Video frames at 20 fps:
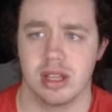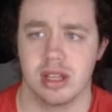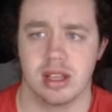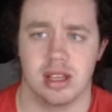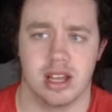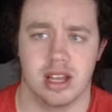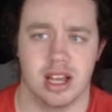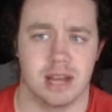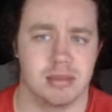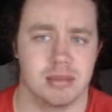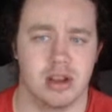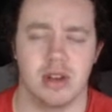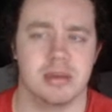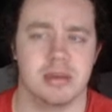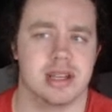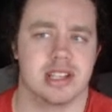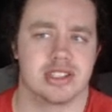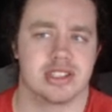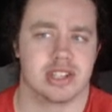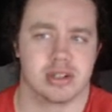I'll be
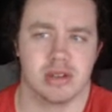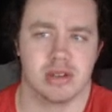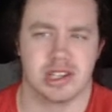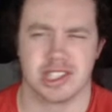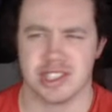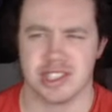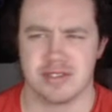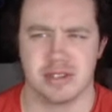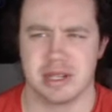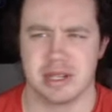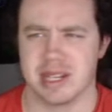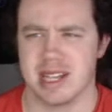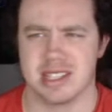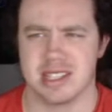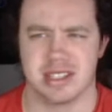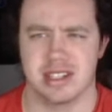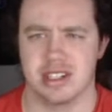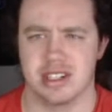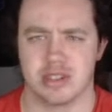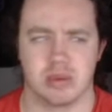answering questions for you guys in
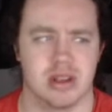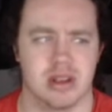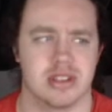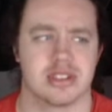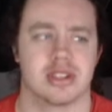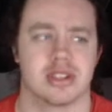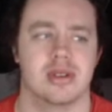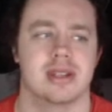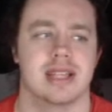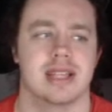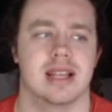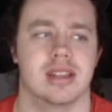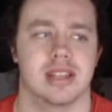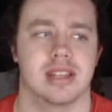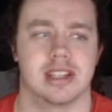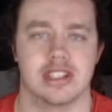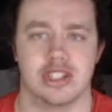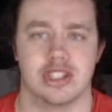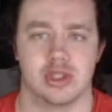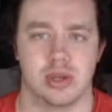there as well, so go hit that link
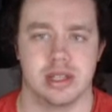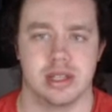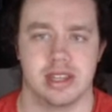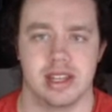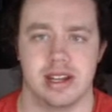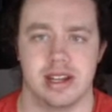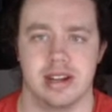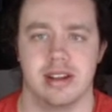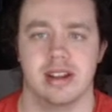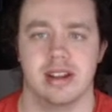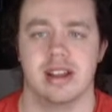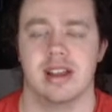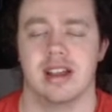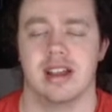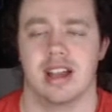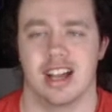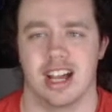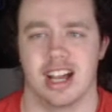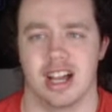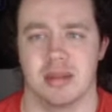and join there.
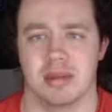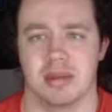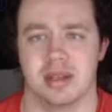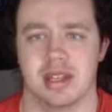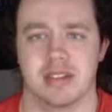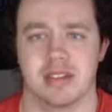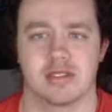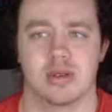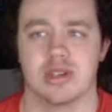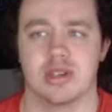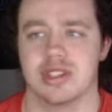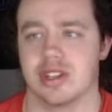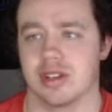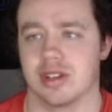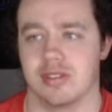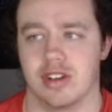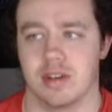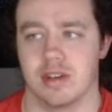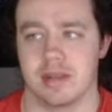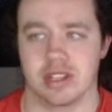And then, of course, you can follow me on